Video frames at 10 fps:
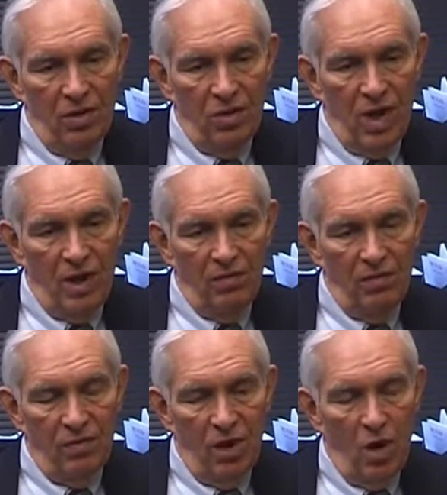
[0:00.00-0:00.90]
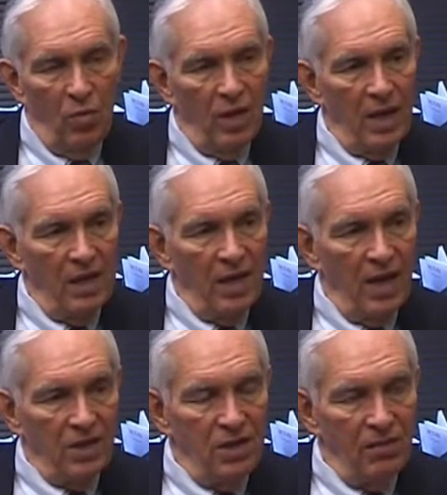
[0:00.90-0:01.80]
kind of law-related
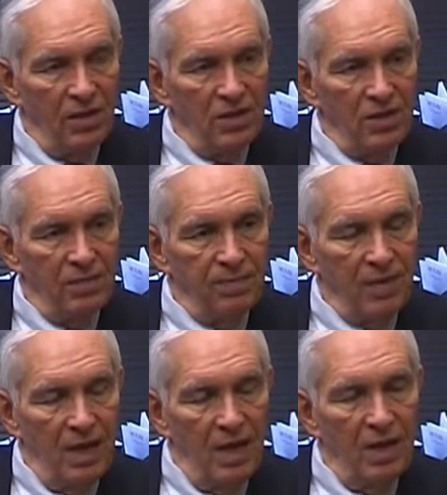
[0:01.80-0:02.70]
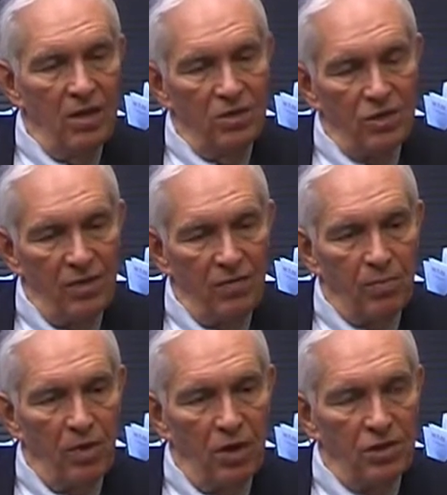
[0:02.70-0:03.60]
activities and other
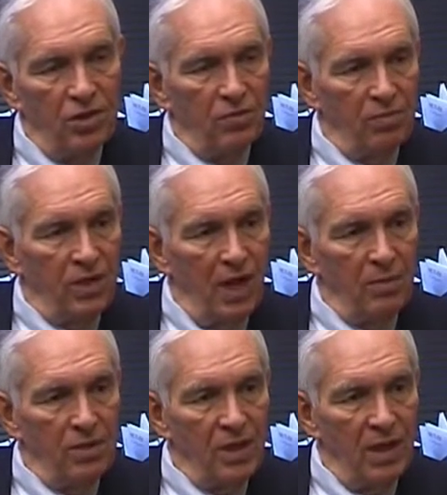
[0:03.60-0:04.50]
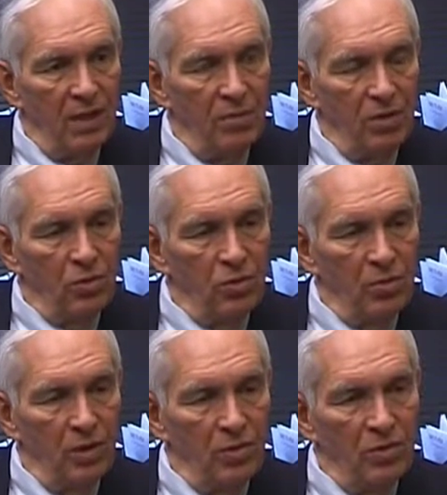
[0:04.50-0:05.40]
civic projects from time to time, but those are the
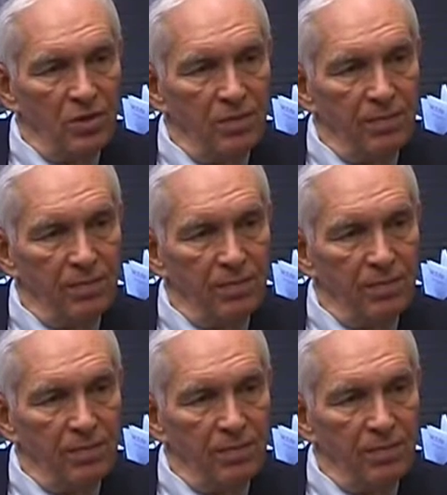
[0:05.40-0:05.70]
big ones.